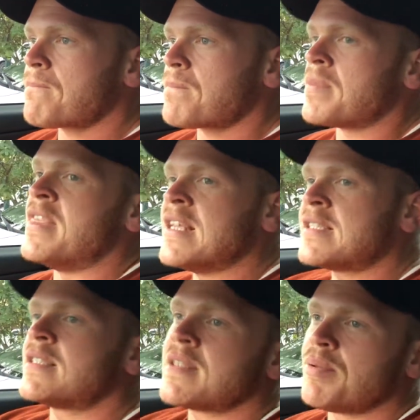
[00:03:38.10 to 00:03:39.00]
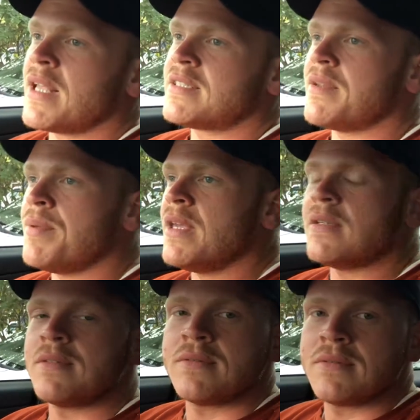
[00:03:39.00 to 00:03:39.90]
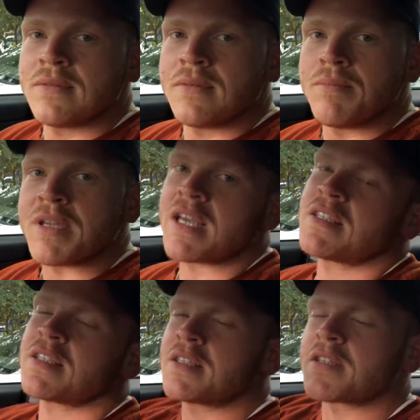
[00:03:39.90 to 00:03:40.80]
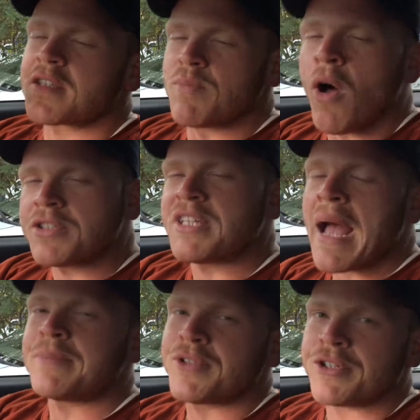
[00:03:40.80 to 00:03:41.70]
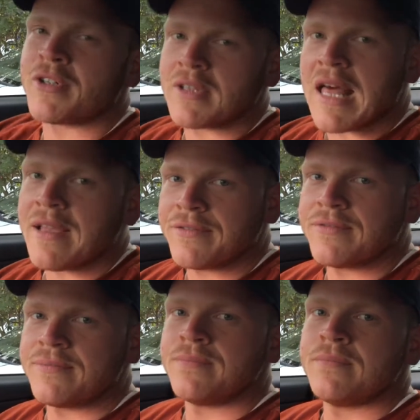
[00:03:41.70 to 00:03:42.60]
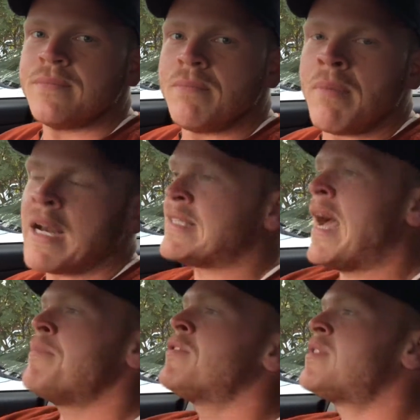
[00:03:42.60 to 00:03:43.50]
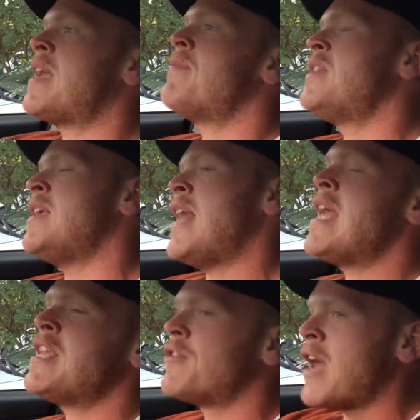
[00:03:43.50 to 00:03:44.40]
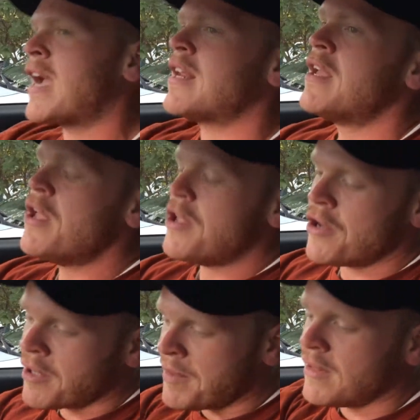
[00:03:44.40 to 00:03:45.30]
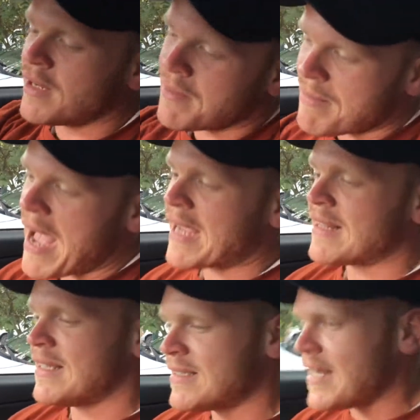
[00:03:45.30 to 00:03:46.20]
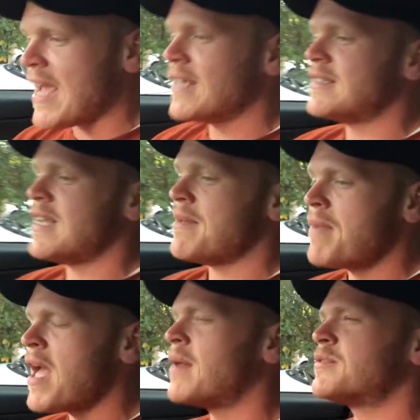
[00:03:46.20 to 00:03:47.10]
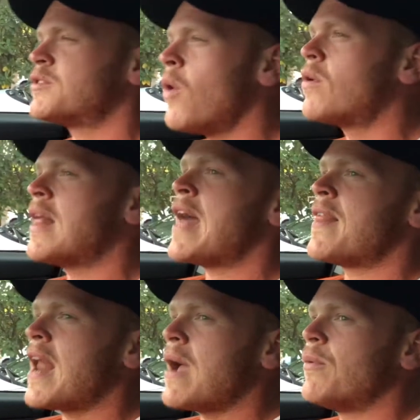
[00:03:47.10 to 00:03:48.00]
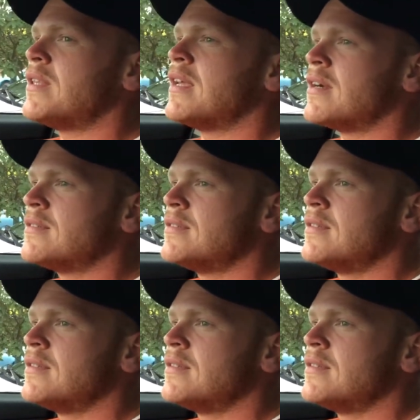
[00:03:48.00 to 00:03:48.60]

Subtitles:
this is the place to be. Because this is a small chapter in your life. By the time you're 70 and 80, you're gonna be looking back at this day and saying, man, I'm so glad that I went there.